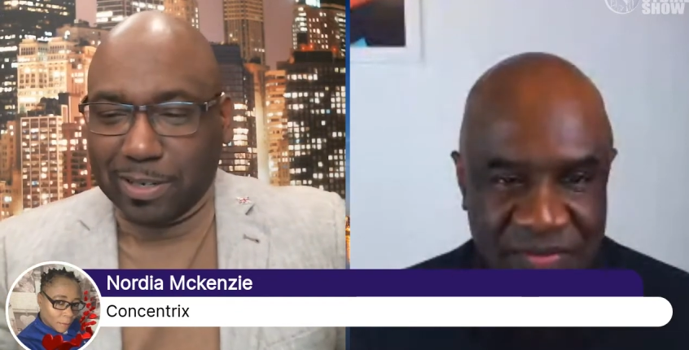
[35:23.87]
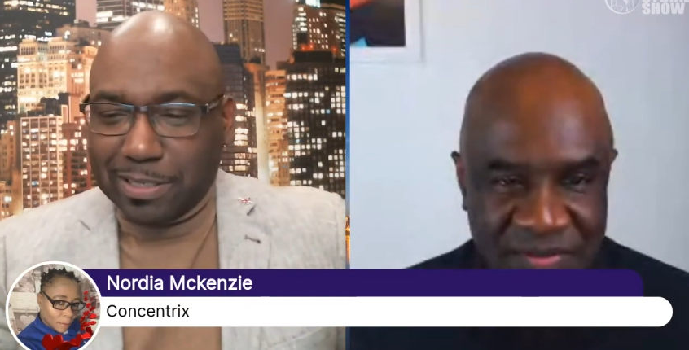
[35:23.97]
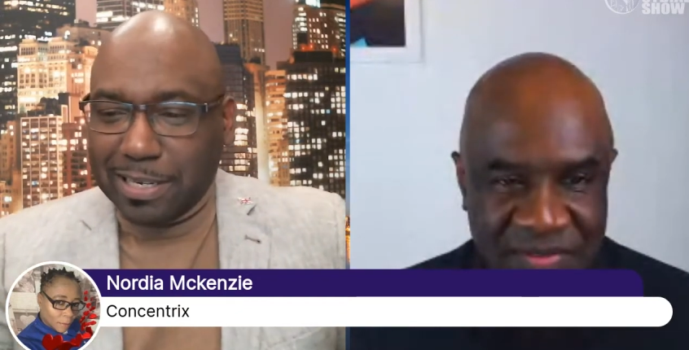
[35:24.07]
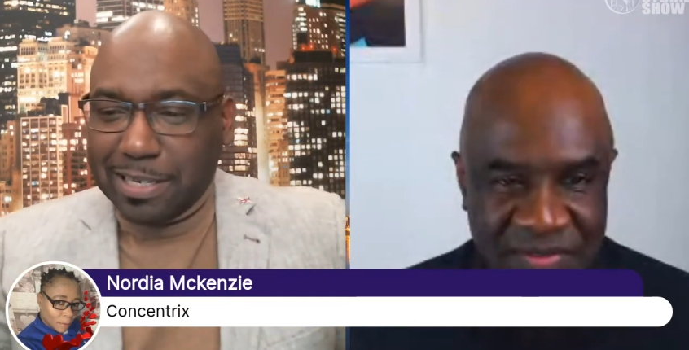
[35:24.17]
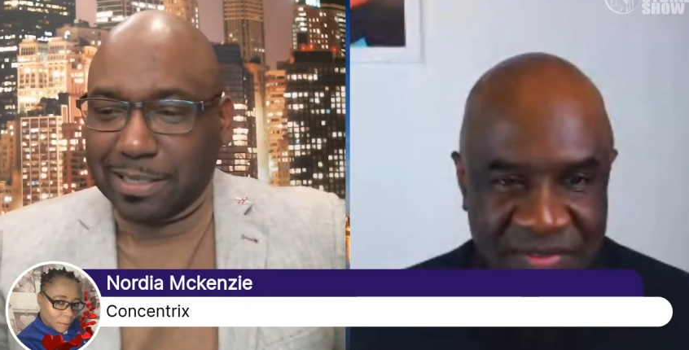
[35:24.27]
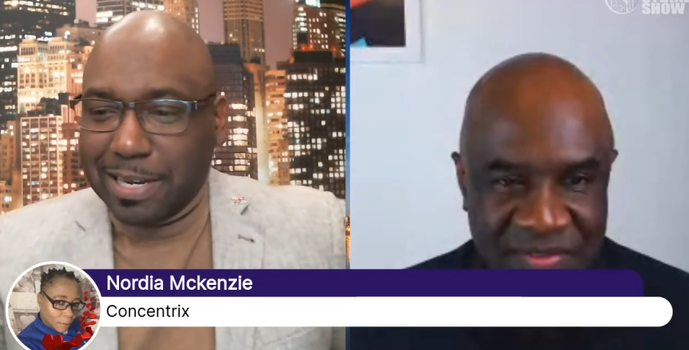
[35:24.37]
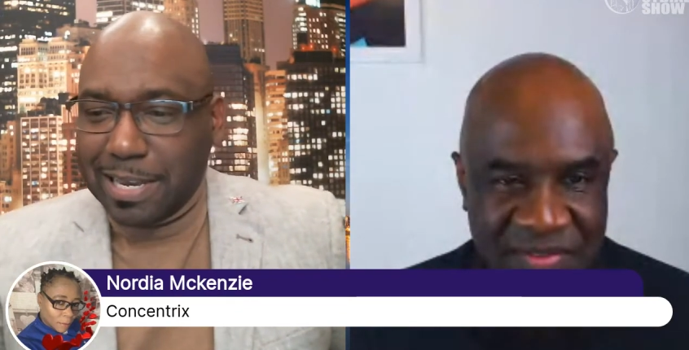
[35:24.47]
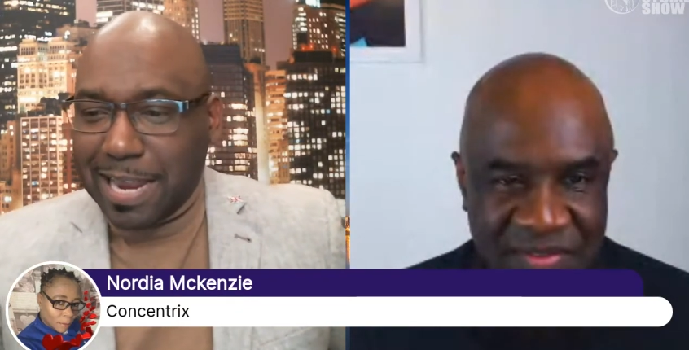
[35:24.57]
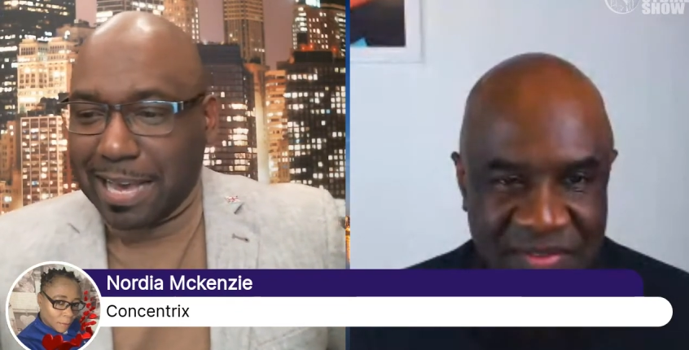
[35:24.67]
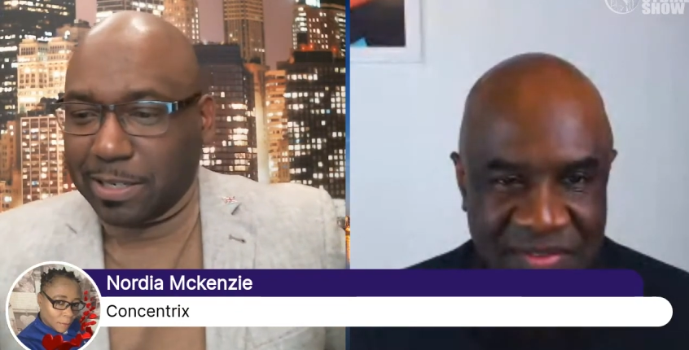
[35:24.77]
Speaker 1: she did ask
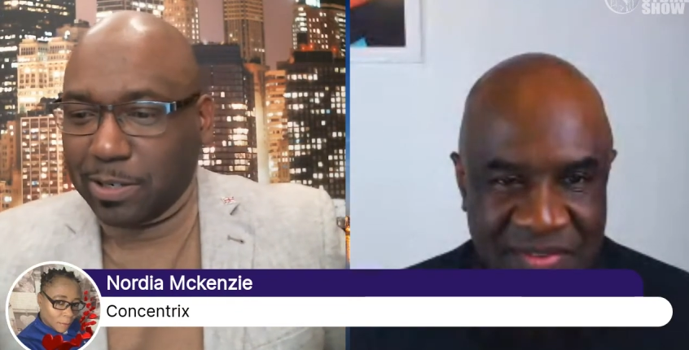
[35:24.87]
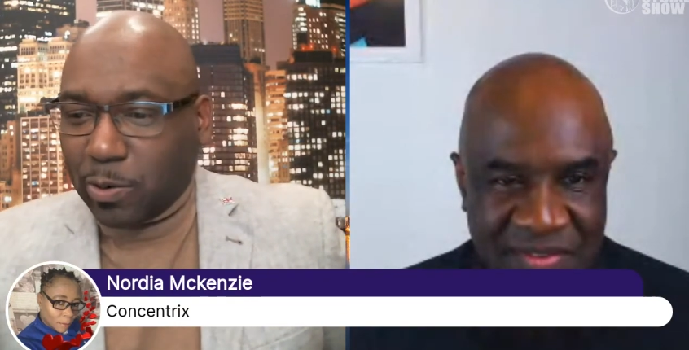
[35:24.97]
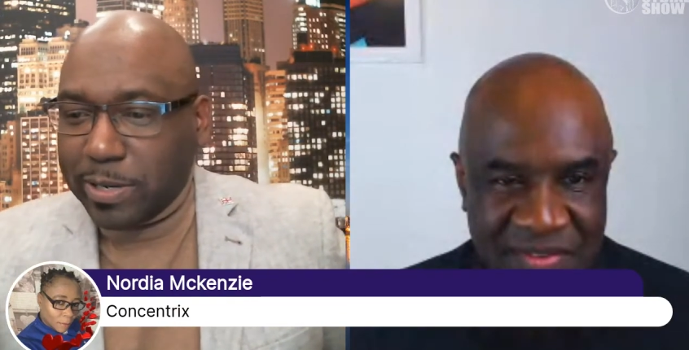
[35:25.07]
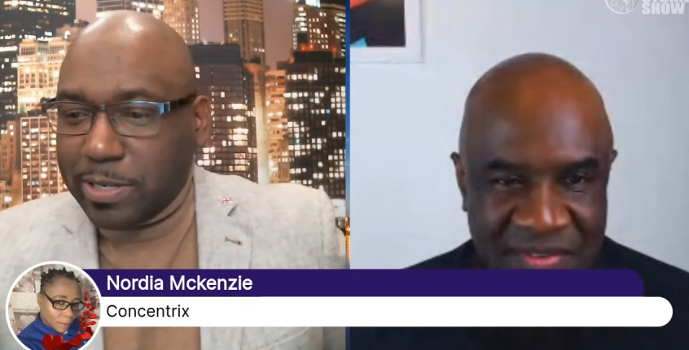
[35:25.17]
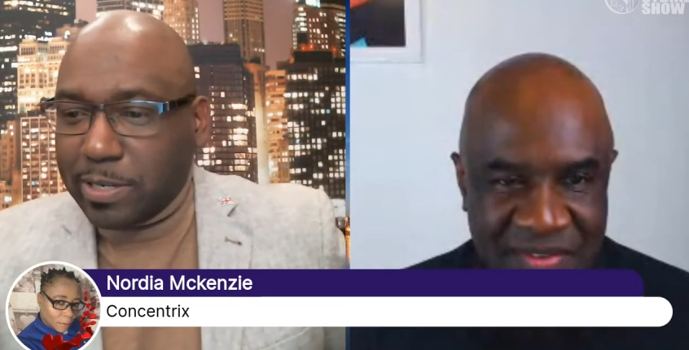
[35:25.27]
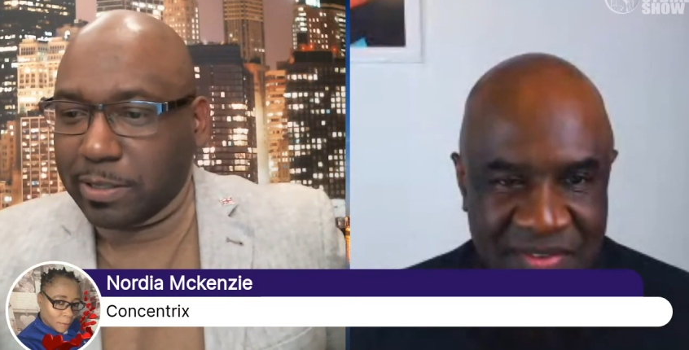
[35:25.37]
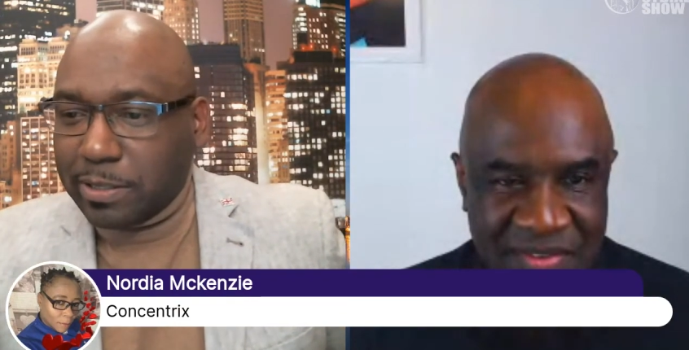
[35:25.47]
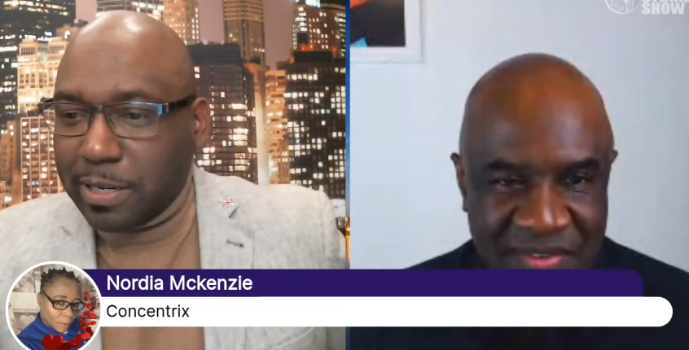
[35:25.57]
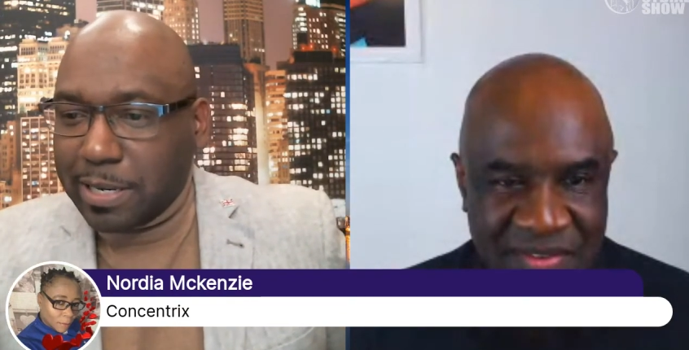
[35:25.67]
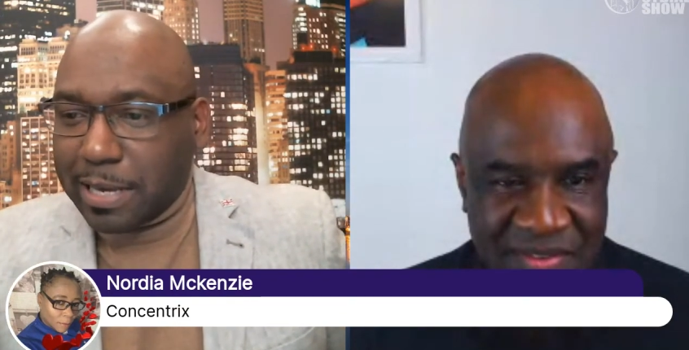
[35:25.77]
you a question. She did
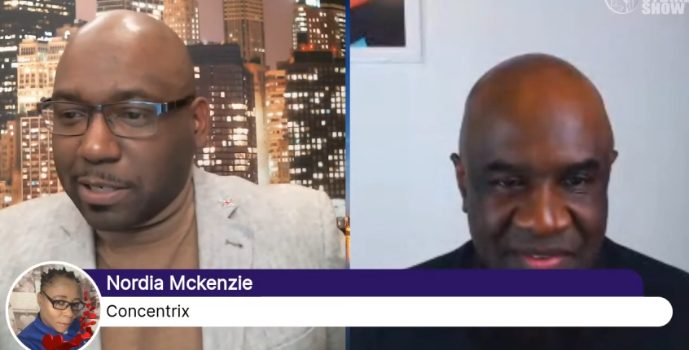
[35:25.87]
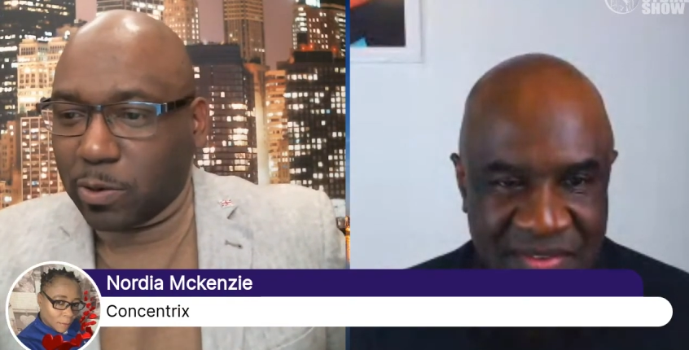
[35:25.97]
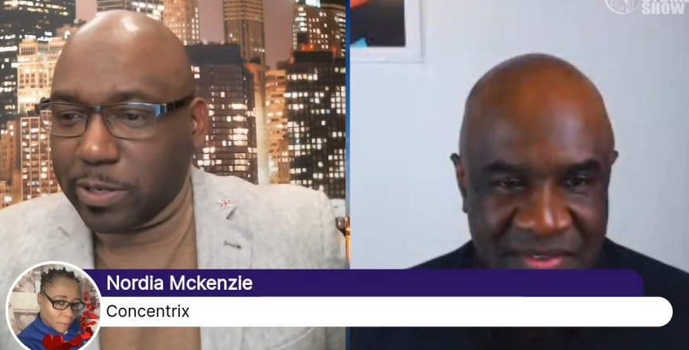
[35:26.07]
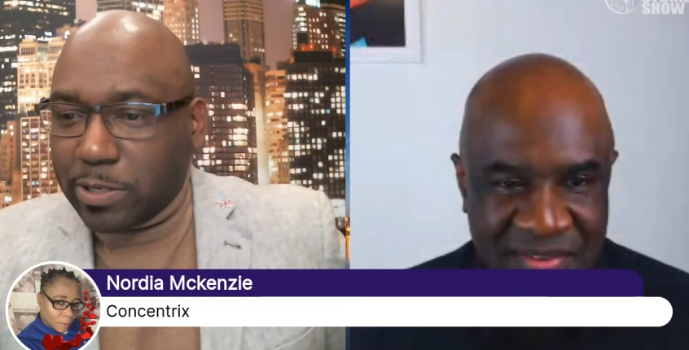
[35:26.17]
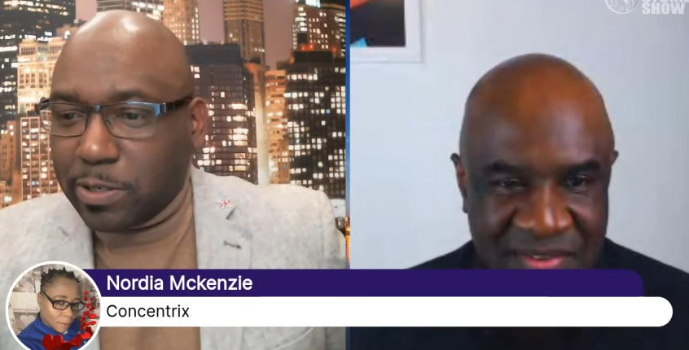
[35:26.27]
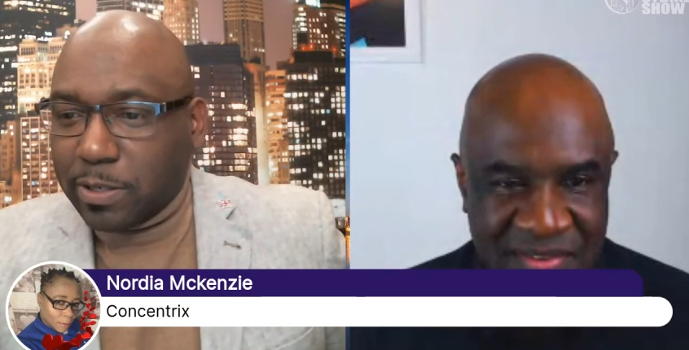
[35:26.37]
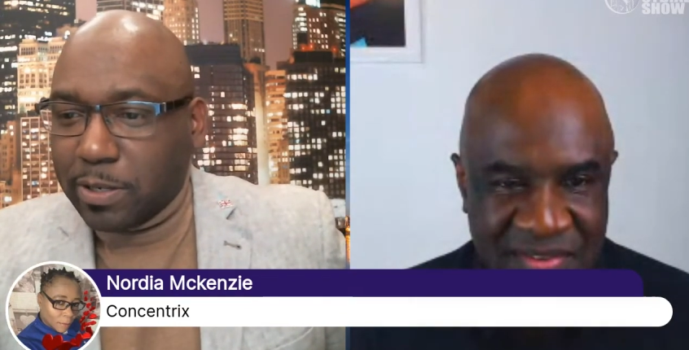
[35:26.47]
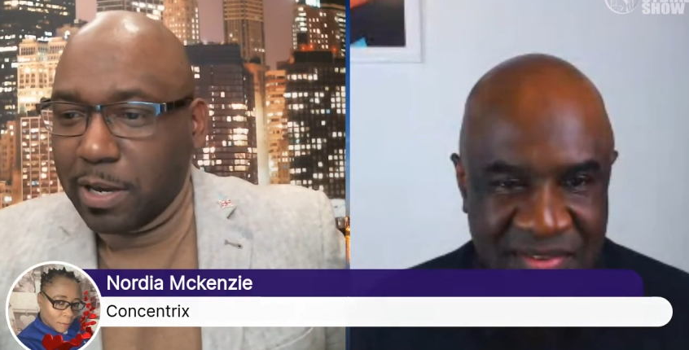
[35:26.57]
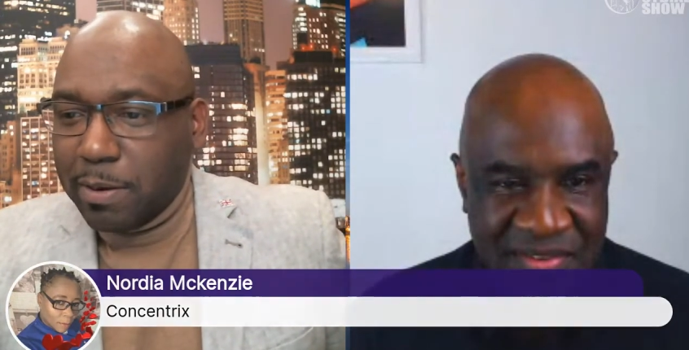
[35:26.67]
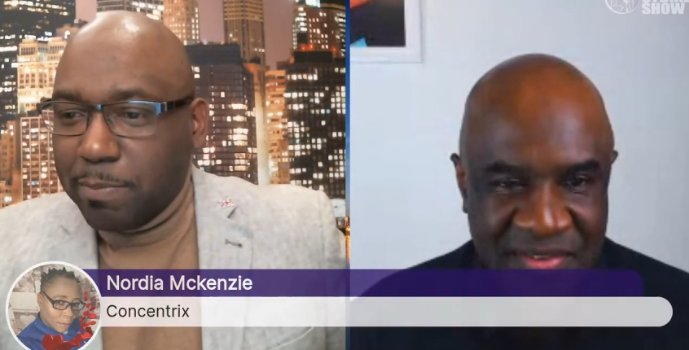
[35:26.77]
ask a question. Oh,
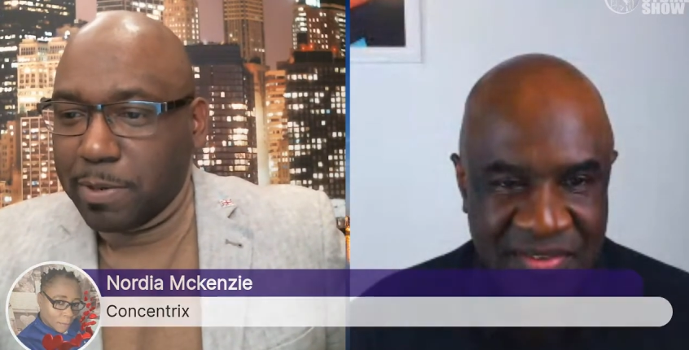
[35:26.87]
Mr.